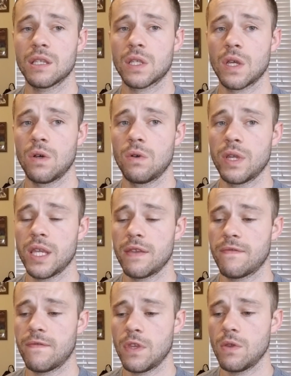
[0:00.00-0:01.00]
So
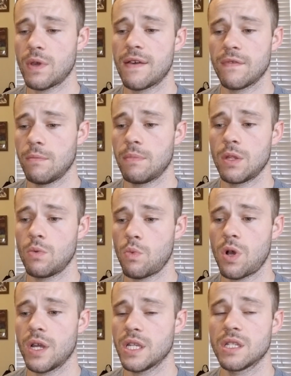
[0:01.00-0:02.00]
if you haven't been
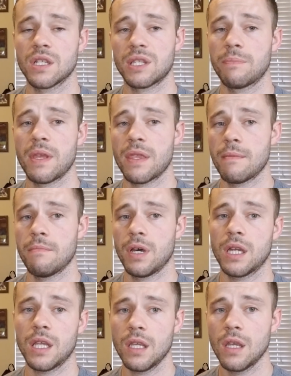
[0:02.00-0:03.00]
wanting to spend the
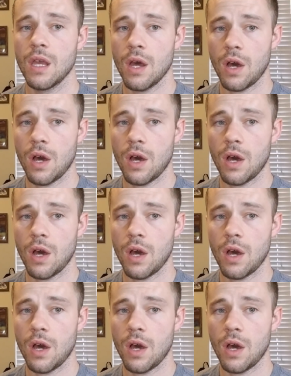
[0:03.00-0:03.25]
money